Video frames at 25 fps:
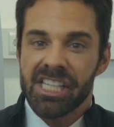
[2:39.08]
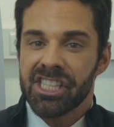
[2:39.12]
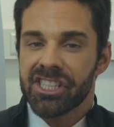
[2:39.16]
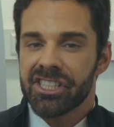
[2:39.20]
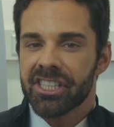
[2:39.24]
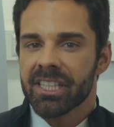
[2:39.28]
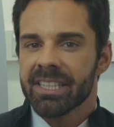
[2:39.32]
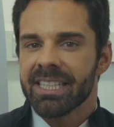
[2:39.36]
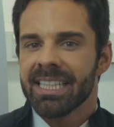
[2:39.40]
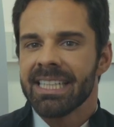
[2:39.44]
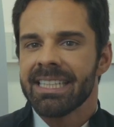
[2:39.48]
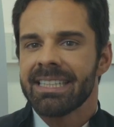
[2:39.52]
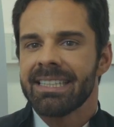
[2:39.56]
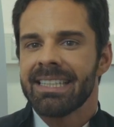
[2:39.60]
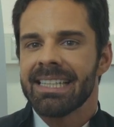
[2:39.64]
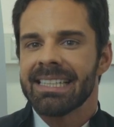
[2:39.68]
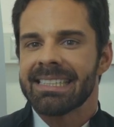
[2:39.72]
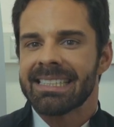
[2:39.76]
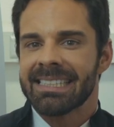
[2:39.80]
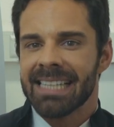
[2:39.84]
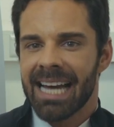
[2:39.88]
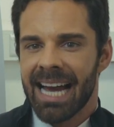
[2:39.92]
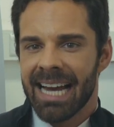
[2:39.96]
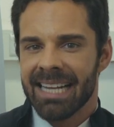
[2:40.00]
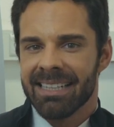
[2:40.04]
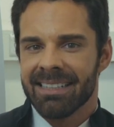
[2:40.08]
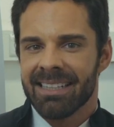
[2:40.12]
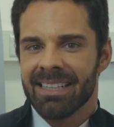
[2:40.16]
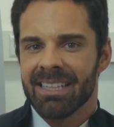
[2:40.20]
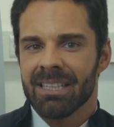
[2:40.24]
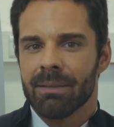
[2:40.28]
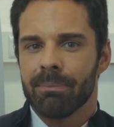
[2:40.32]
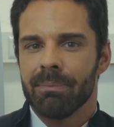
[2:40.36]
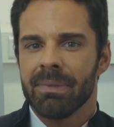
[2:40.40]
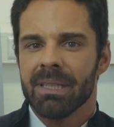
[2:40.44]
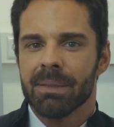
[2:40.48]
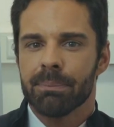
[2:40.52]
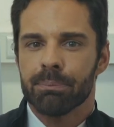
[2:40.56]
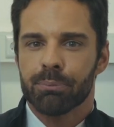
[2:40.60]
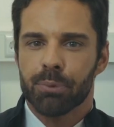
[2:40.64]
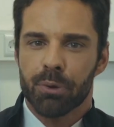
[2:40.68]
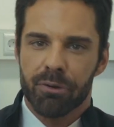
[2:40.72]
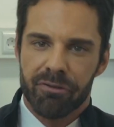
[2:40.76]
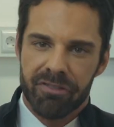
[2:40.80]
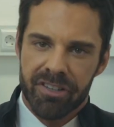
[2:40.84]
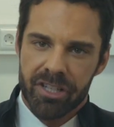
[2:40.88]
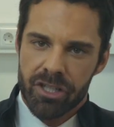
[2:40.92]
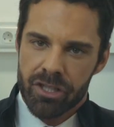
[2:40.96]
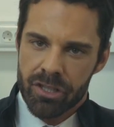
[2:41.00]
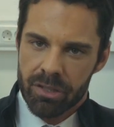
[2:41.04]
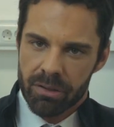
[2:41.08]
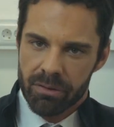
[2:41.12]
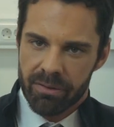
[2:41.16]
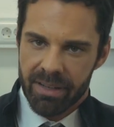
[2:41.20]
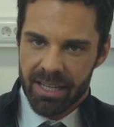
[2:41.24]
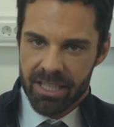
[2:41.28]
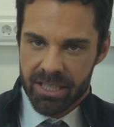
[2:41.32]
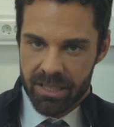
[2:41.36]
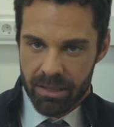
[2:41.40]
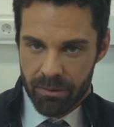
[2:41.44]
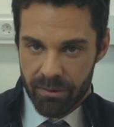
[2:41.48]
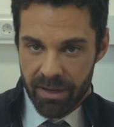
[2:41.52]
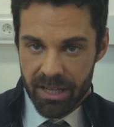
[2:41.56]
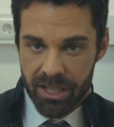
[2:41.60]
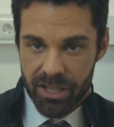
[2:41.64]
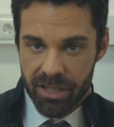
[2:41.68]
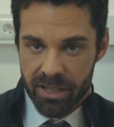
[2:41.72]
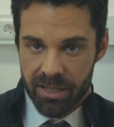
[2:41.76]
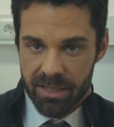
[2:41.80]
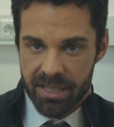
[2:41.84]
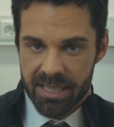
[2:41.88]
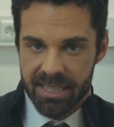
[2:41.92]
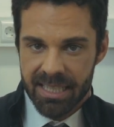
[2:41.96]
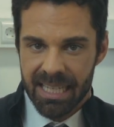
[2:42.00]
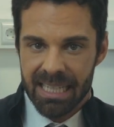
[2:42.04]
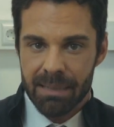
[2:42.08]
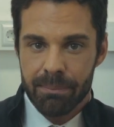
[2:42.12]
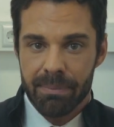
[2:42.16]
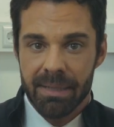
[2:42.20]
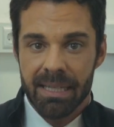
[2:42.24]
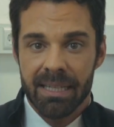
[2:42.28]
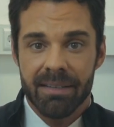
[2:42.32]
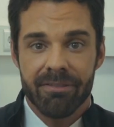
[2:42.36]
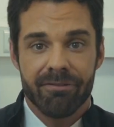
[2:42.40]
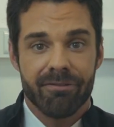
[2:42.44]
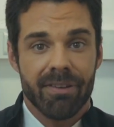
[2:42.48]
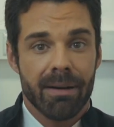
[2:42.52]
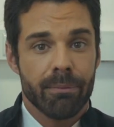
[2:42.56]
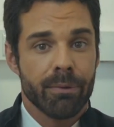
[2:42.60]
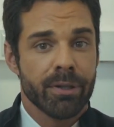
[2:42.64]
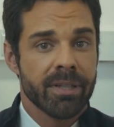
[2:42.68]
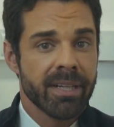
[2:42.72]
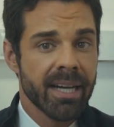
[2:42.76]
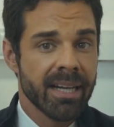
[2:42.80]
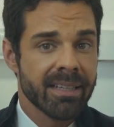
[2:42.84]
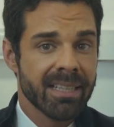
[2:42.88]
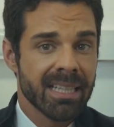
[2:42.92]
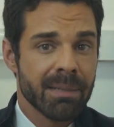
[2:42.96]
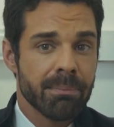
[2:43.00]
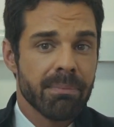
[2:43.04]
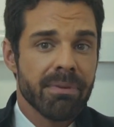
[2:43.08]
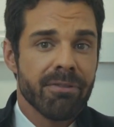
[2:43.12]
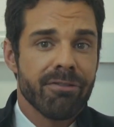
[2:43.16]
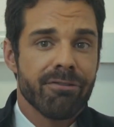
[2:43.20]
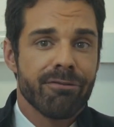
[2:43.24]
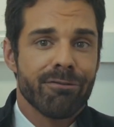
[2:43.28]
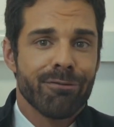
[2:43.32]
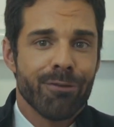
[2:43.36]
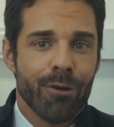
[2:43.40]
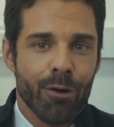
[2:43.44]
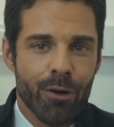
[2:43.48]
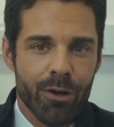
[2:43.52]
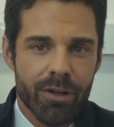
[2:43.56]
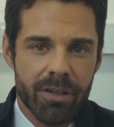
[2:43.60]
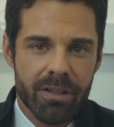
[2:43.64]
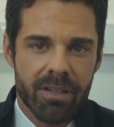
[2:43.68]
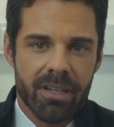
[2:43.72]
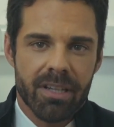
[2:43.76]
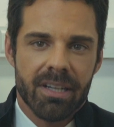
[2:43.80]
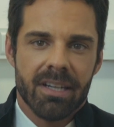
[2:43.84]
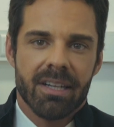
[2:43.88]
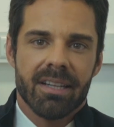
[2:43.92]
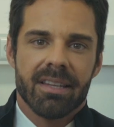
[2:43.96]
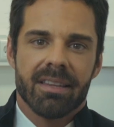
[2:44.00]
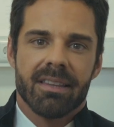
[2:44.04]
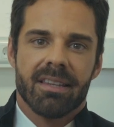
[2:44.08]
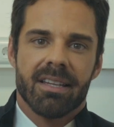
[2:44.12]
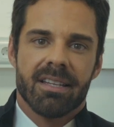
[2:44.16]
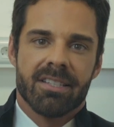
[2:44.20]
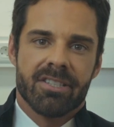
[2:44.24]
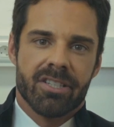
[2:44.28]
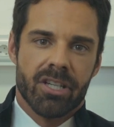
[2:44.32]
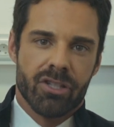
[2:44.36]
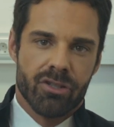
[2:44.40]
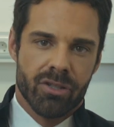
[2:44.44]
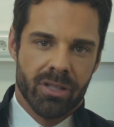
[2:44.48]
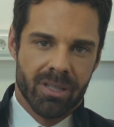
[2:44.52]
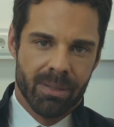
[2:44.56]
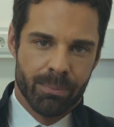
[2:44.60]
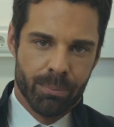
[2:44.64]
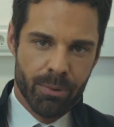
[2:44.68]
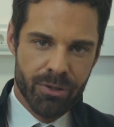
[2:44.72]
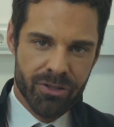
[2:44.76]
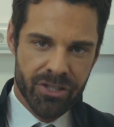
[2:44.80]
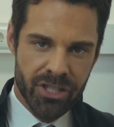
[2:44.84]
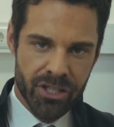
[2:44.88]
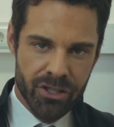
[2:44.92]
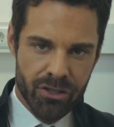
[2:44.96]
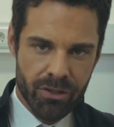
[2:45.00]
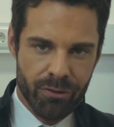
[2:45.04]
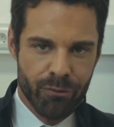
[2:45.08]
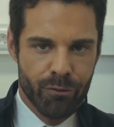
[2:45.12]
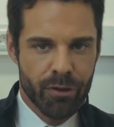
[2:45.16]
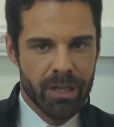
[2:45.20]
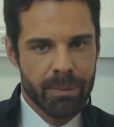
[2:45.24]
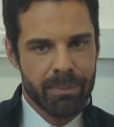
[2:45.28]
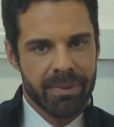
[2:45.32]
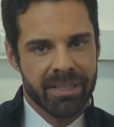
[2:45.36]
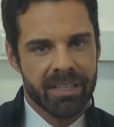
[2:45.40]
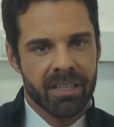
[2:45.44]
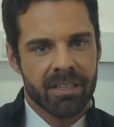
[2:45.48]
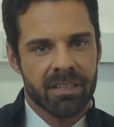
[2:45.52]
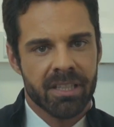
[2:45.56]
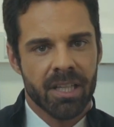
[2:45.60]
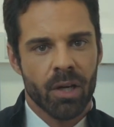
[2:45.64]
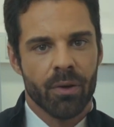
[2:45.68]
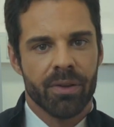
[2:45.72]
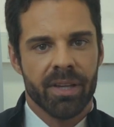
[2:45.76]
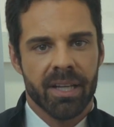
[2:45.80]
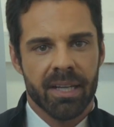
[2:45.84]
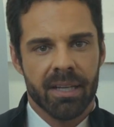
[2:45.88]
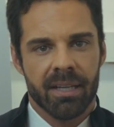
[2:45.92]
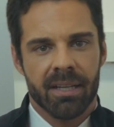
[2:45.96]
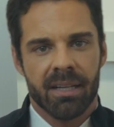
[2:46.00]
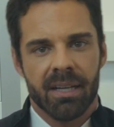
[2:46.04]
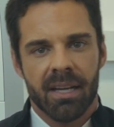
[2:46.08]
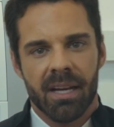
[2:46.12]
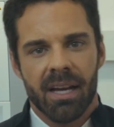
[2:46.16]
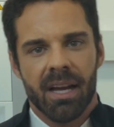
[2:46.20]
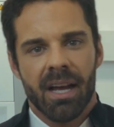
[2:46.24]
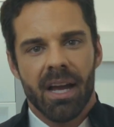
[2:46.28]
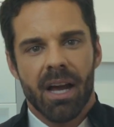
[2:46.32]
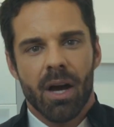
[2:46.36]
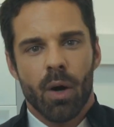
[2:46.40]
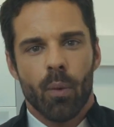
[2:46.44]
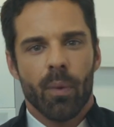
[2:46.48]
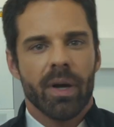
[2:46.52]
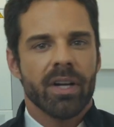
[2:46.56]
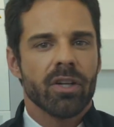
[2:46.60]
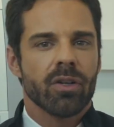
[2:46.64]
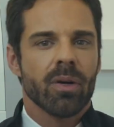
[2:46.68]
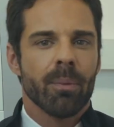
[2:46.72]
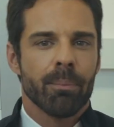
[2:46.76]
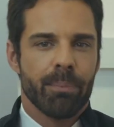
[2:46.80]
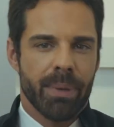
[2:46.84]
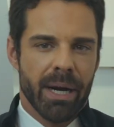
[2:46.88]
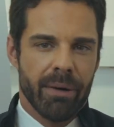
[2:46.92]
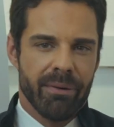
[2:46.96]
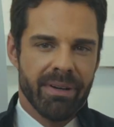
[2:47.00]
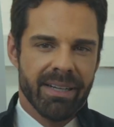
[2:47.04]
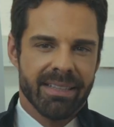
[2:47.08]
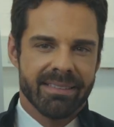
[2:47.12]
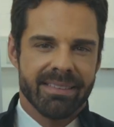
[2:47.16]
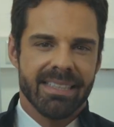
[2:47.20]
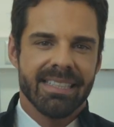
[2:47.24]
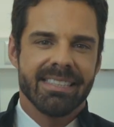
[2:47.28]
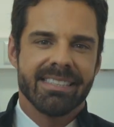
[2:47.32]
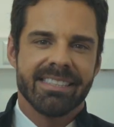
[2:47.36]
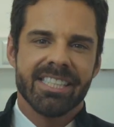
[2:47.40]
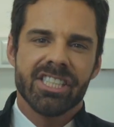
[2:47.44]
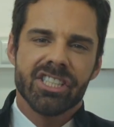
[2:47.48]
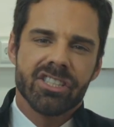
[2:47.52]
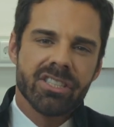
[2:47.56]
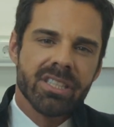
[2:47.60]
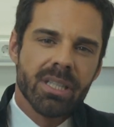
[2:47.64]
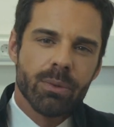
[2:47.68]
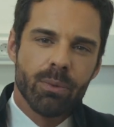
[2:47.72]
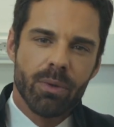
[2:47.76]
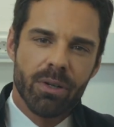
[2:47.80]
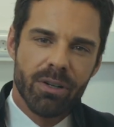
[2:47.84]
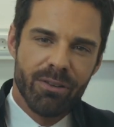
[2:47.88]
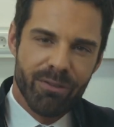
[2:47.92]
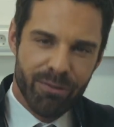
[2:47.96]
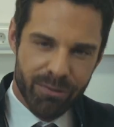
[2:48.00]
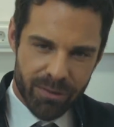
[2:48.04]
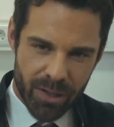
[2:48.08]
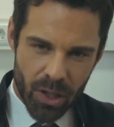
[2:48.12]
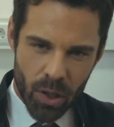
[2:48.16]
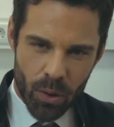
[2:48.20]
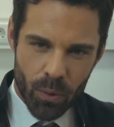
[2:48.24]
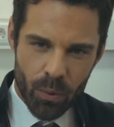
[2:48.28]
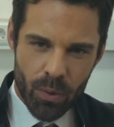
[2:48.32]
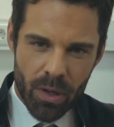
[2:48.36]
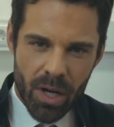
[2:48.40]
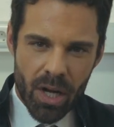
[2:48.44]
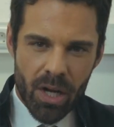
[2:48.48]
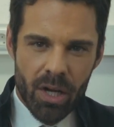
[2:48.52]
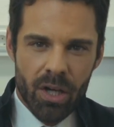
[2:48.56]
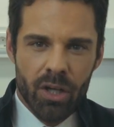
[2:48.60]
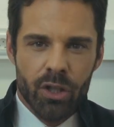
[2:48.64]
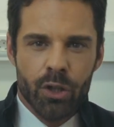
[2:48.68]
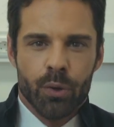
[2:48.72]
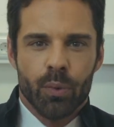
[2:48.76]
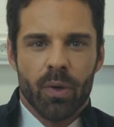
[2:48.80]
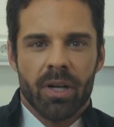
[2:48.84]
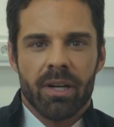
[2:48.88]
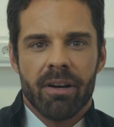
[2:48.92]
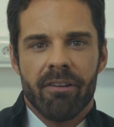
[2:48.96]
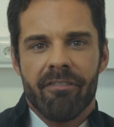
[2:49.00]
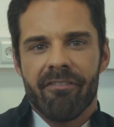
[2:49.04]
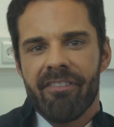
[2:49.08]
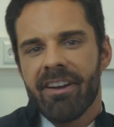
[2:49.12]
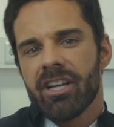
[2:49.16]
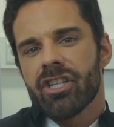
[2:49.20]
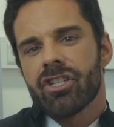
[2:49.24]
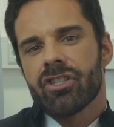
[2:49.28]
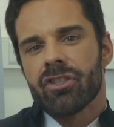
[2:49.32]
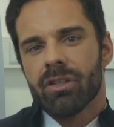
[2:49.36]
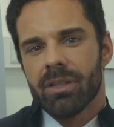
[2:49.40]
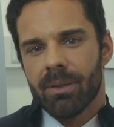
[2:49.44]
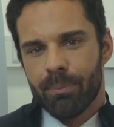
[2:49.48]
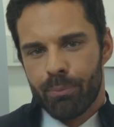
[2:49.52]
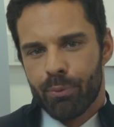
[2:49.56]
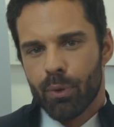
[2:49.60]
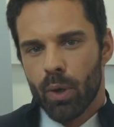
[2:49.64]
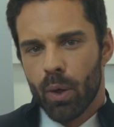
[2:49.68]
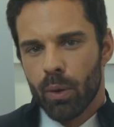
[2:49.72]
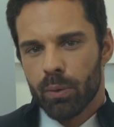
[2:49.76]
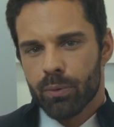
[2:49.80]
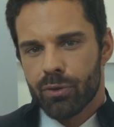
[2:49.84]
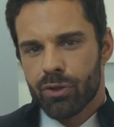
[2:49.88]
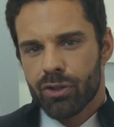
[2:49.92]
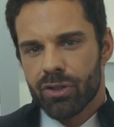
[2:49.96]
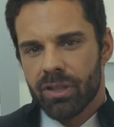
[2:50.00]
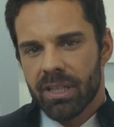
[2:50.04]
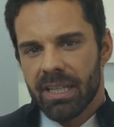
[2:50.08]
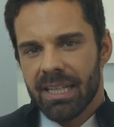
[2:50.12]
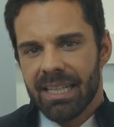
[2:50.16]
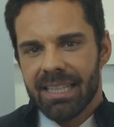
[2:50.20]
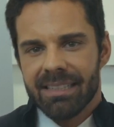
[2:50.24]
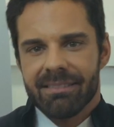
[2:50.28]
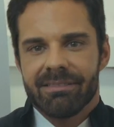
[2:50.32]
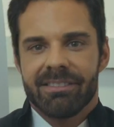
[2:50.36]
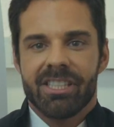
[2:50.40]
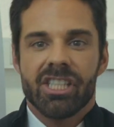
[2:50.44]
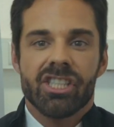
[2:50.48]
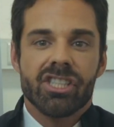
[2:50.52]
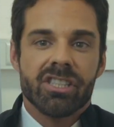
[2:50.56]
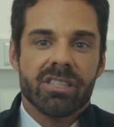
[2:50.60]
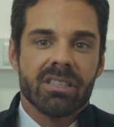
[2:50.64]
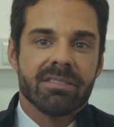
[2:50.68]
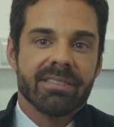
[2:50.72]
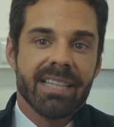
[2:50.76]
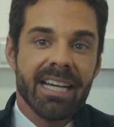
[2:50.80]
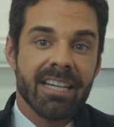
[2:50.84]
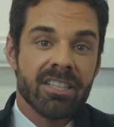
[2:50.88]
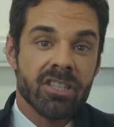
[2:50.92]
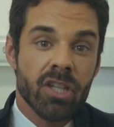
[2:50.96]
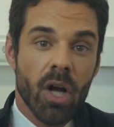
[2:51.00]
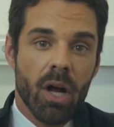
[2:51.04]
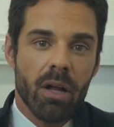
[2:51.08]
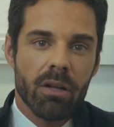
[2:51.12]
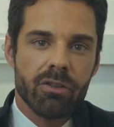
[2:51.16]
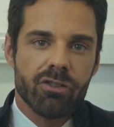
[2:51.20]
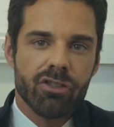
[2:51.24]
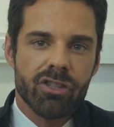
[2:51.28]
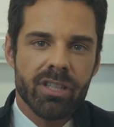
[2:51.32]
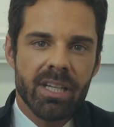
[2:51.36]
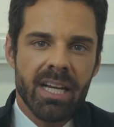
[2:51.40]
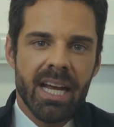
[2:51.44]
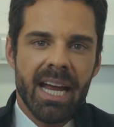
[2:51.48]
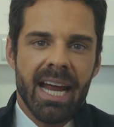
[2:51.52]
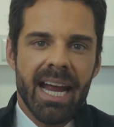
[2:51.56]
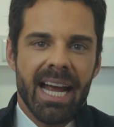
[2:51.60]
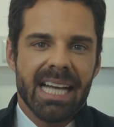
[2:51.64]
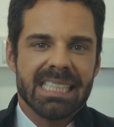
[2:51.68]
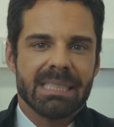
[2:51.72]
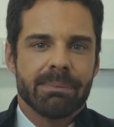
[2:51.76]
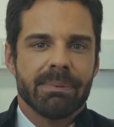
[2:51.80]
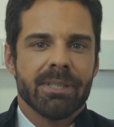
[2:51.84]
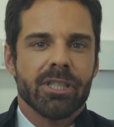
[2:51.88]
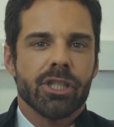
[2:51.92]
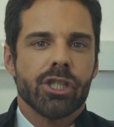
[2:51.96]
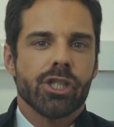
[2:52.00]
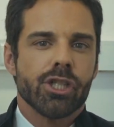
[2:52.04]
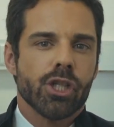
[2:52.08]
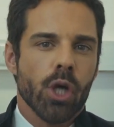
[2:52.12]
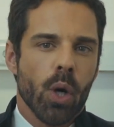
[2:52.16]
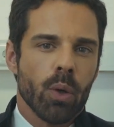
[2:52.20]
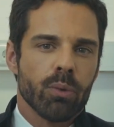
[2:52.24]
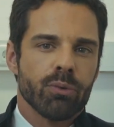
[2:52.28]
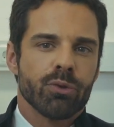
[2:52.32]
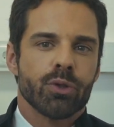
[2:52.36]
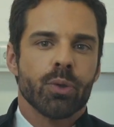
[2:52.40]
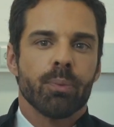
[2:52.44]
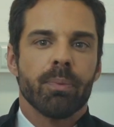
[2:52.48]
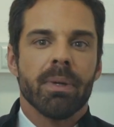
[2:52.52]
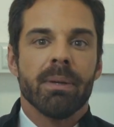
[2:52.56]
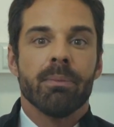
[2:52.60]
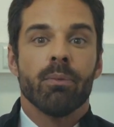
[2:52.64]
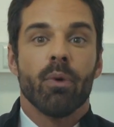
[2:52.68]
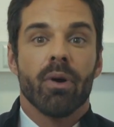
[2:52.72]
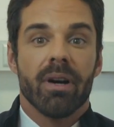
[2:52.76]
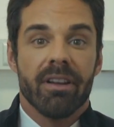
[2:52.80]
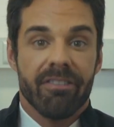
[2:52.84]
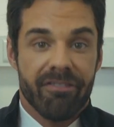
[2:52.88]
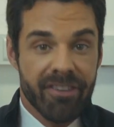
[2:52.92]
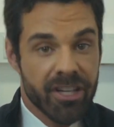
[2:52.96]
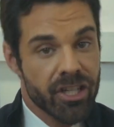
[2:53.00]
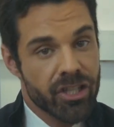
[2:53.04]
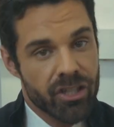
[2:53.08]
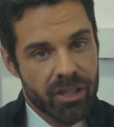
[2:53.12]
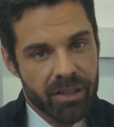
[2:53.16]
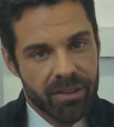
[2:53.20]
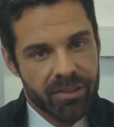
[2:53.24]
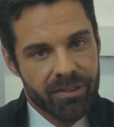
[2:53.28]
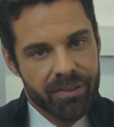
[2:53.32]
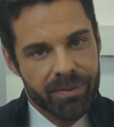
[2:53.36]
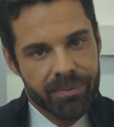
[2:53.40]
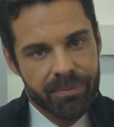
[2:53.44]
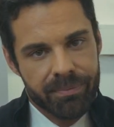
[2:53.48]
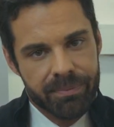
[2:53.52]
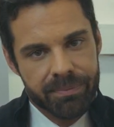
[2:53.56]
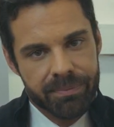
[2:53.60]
Digitally designed and milled provisional restorations can be fabricated before the surgical procedure for immediate loading. When comparing this digital workflow to a conventional approach, digital technology has been shown to be more efficient.